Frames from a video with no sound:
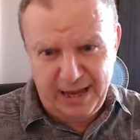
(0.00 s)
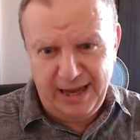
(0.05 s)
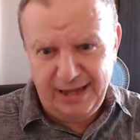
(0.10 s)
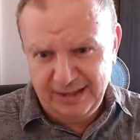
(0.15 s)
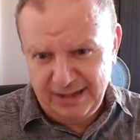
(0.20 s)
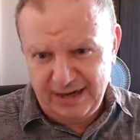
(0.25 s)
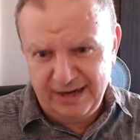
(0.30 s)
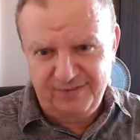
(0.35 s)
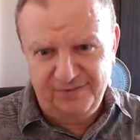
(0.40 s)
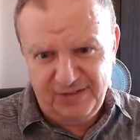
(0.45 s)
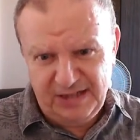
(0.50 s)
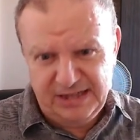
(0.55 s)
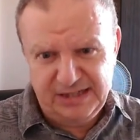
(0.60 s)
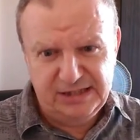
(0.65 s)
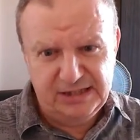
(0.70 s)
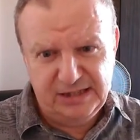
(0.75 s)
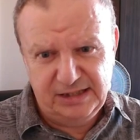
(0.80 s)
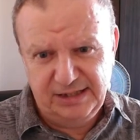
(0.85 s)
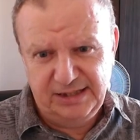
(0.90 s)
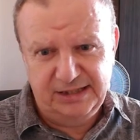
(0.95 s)
like
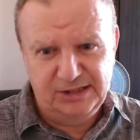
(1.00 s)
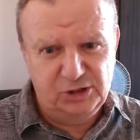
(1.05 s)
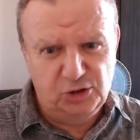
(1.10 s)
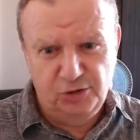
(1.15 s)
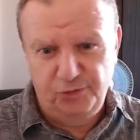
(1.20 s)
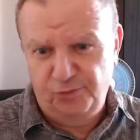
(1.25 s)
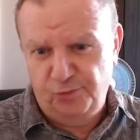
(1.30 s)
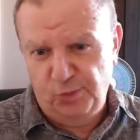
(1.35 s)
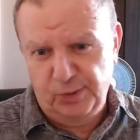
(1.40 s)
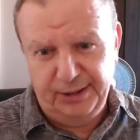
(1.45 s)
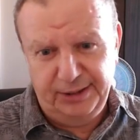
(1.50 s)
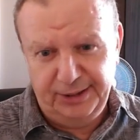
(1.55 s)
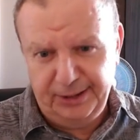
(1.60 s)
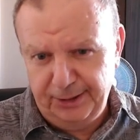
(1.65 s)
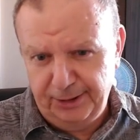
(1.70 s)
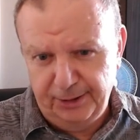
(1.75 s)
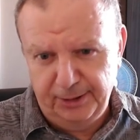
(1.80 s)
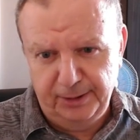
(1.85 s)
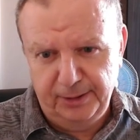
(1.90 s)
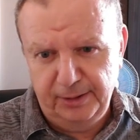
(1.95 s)
visa that's good for a
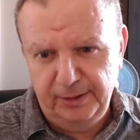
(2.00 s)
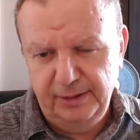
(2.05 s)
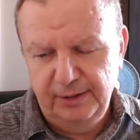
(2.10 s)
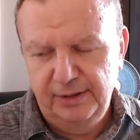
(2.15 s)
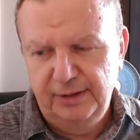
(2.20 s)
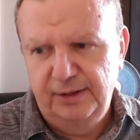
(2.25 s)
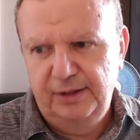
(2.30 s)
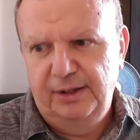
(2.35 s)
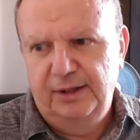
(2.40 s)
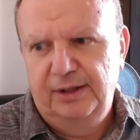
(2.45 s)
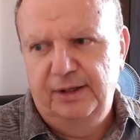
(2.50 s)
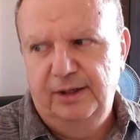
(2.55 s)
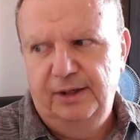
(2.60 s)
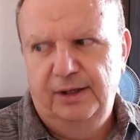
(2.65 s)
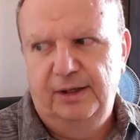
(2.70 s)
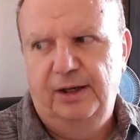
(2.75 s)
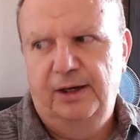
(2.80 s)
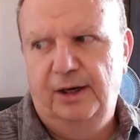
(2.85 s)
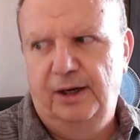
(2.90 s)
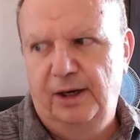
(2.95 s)
year.
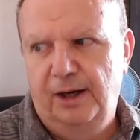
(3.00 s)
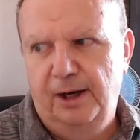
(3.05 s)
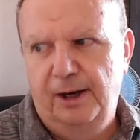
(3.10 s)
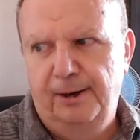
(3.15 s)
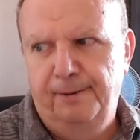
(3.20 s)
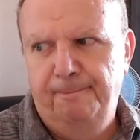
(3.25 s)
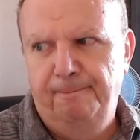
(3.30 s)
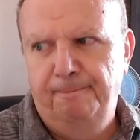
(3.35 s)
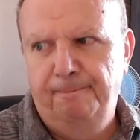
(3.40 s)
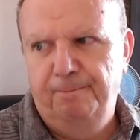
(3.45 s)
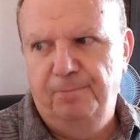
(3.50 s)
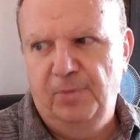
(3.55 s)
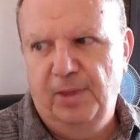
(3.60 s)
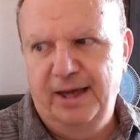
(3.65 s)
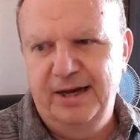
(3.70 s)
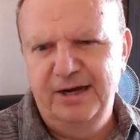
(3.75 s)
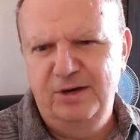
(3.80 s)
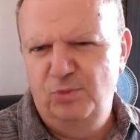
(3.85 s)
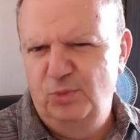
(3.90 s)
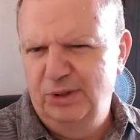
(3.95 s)

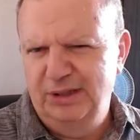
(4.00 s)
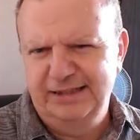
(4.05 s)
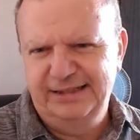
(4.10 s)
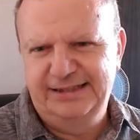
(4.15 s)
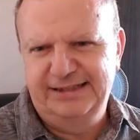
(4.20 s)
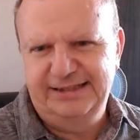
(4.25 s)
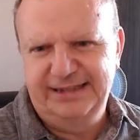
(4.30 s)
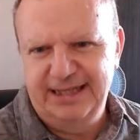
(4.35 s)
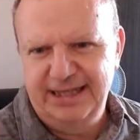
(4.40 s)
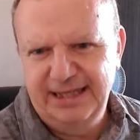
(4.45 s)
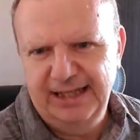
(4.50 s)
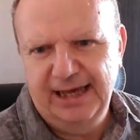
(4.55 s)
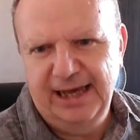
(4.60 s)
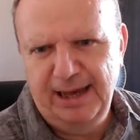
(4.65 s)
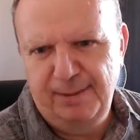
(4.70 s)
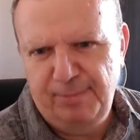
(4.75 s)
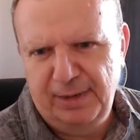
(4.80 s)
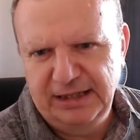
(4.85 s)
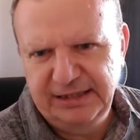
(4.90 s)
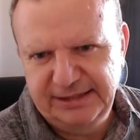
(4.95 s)
I didn't really see
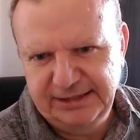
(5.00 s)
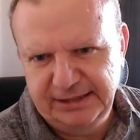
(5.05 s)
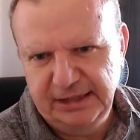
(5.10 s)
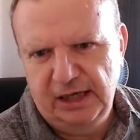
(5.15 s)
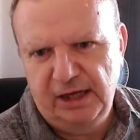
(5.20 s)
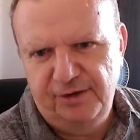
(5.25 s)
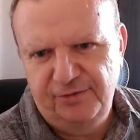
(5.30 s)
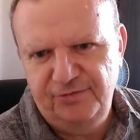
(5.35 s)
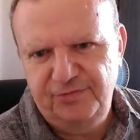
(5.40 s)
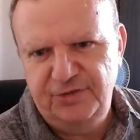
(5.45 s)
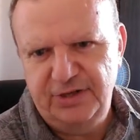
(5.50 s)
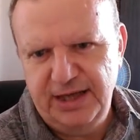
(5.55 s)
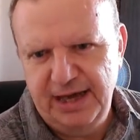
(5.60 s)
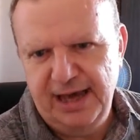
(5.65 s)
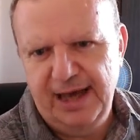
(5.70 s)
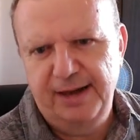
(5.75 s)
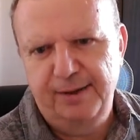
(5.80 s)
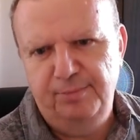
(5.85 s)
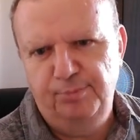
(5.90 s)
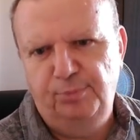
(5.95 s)
that myself
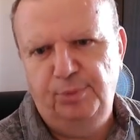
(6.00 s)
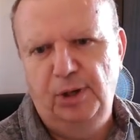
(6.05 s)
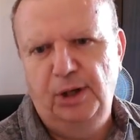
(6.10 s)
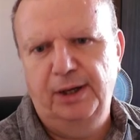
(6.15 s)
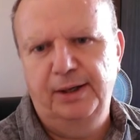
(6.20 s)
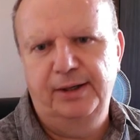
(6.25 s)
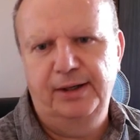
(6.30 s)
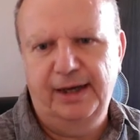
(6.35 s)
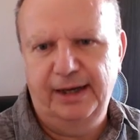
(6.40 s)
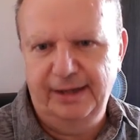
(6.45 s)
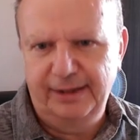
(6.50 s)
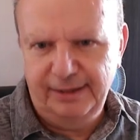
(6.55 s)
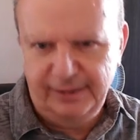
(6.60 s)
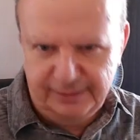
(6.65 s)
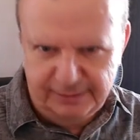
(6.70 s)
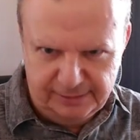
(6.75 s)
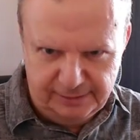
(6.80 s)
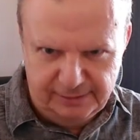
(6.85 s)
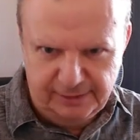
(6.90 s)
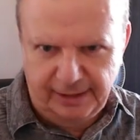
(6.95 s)
yet, but I
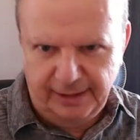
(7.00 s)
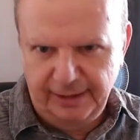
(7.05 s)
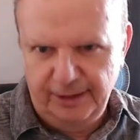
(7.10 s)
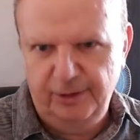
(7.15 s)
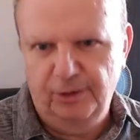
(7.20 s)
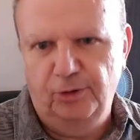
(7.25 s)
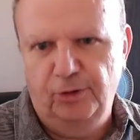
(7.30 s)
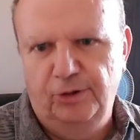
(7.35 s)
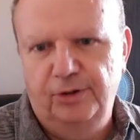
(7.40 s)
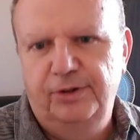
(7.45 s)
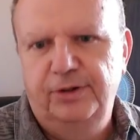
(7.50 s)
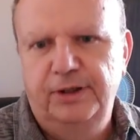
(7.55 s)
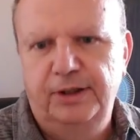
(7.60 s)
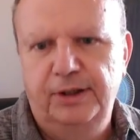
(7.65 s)
heard